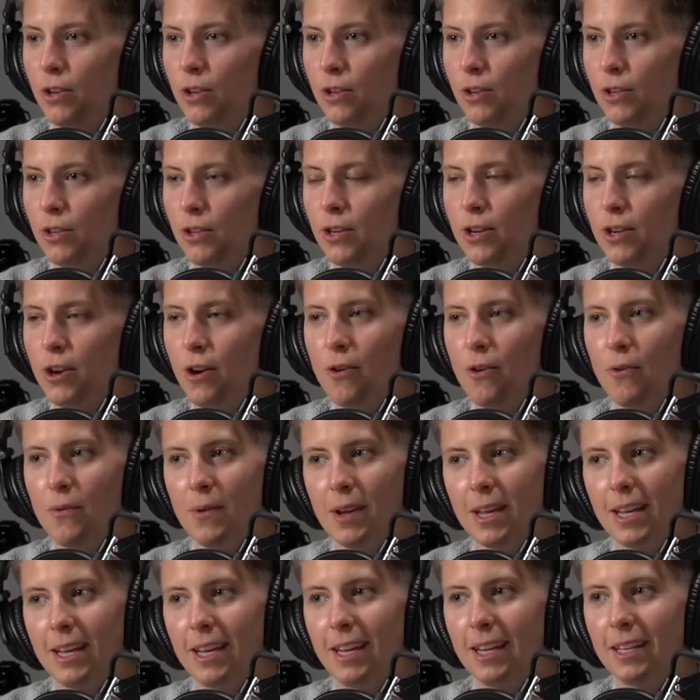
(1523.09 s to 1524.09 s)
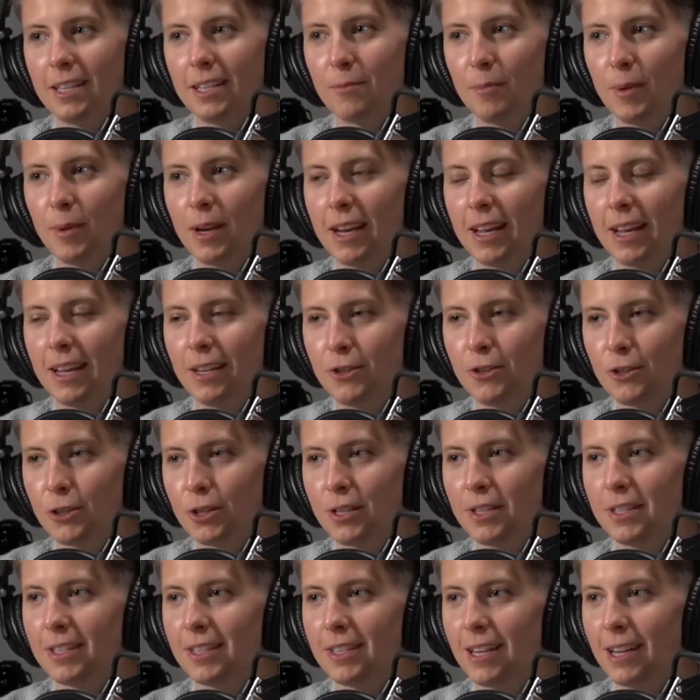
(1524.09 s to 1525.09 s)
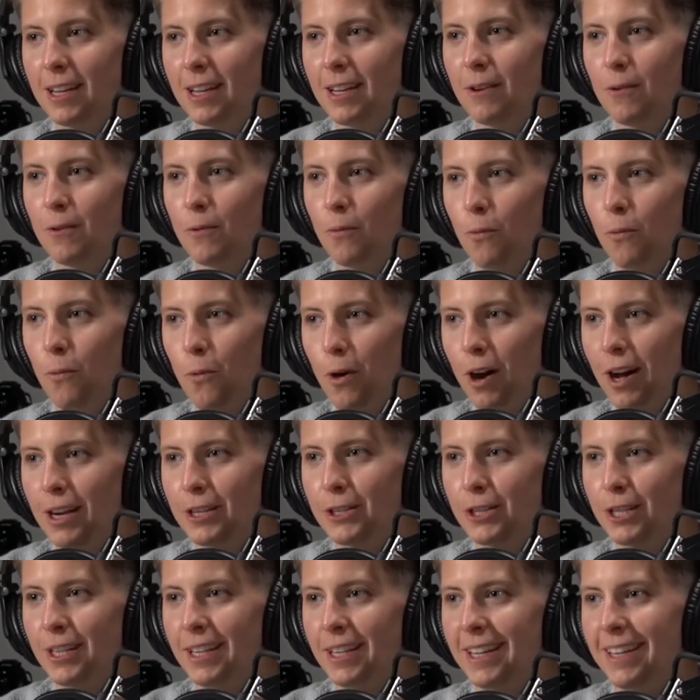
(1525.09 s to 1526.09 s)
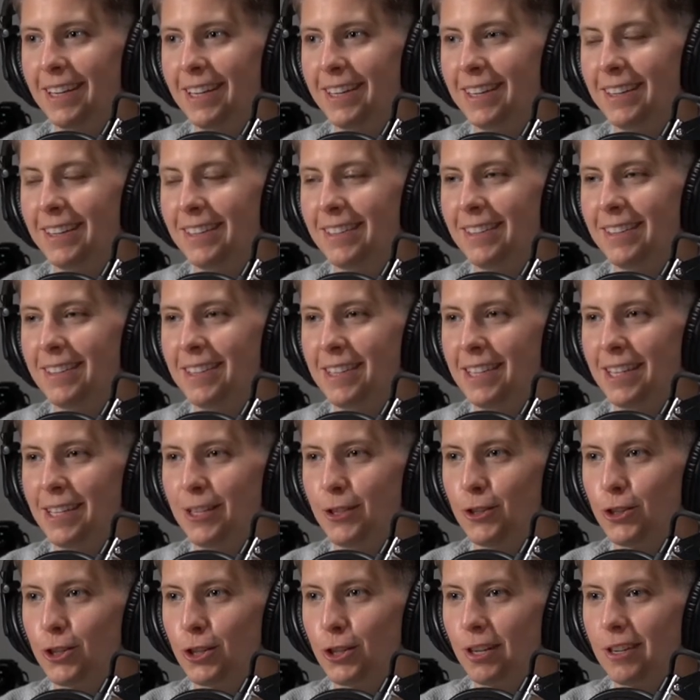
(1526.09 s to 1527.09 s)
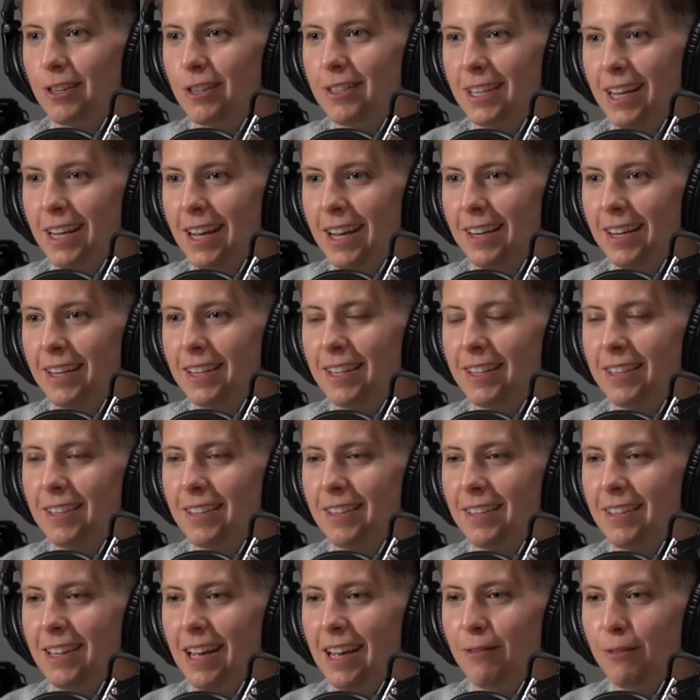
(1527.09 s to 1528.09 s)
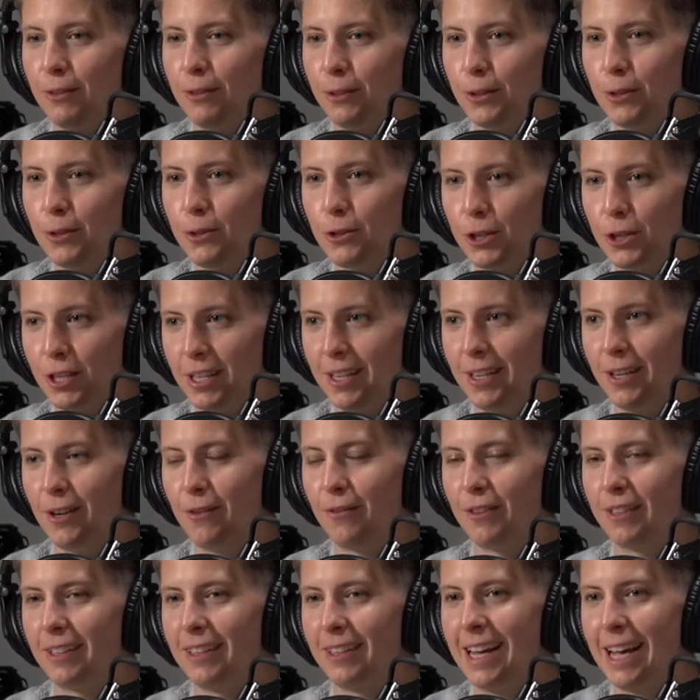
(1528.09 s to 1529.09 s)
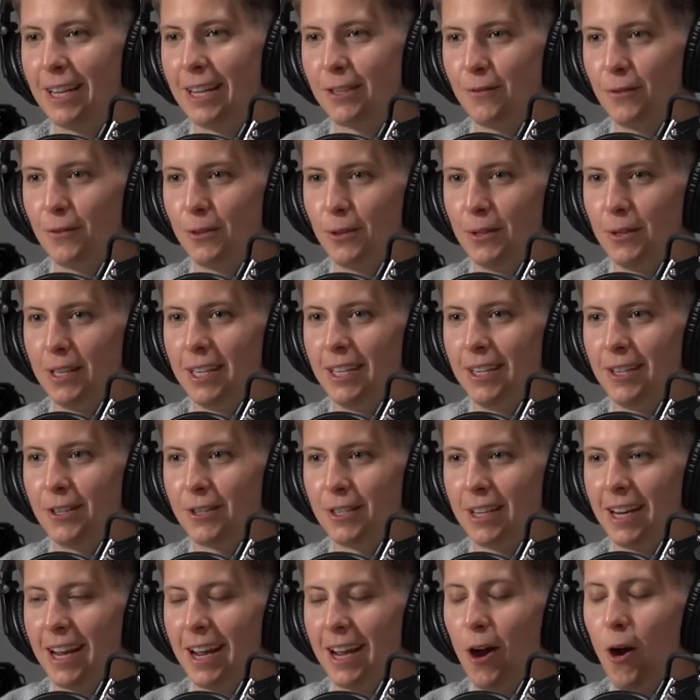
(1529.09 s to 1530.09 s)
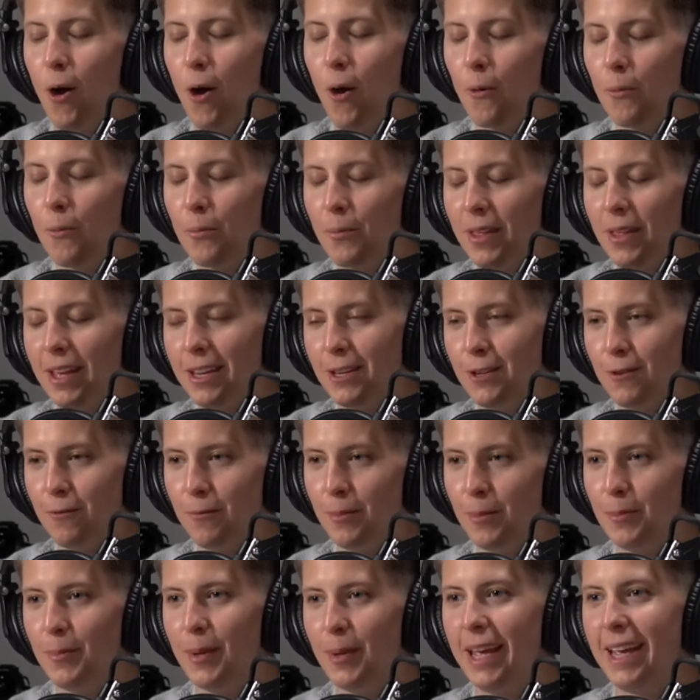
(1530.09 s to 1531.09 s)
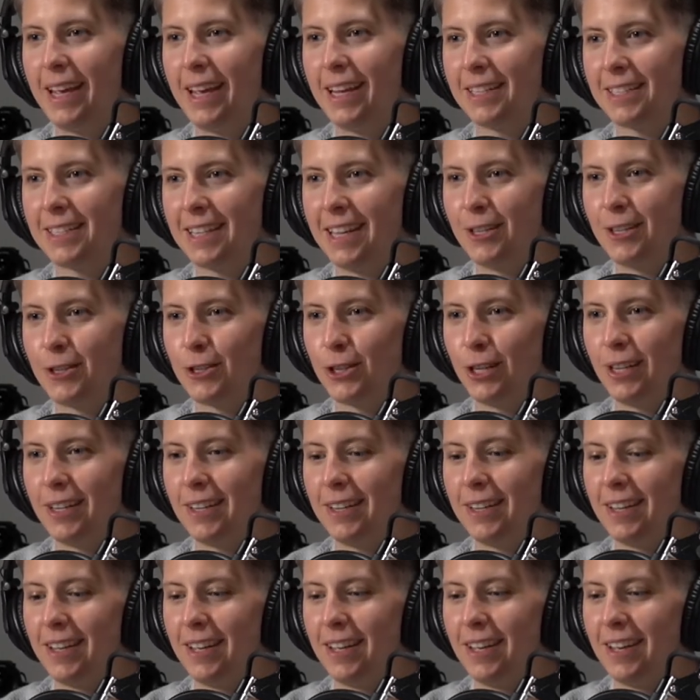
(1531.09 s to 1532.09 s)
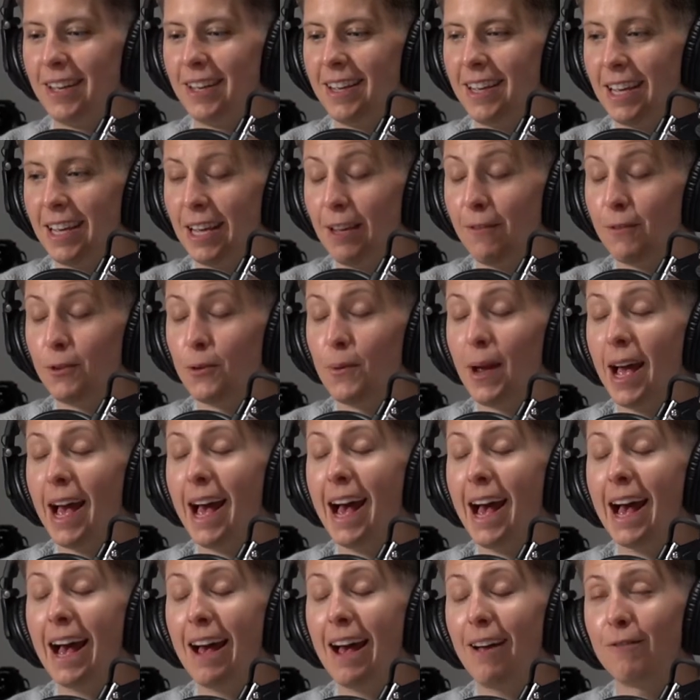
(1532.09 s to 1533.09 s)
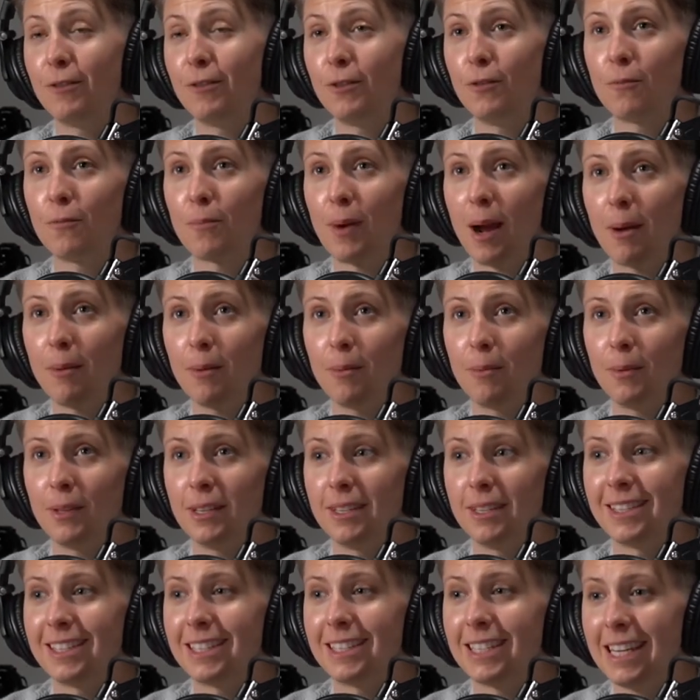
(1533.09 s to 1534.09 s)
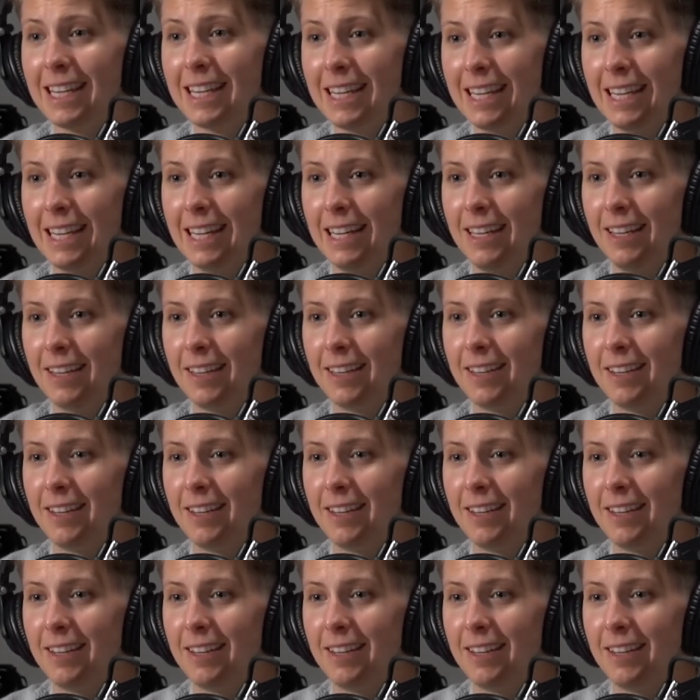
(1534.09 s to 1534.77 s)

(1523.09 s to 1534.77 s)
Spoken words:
It's been interesting watching the insurtech evolution over the last few years, and I hope that you've been paying attention. If you have, you've probably seen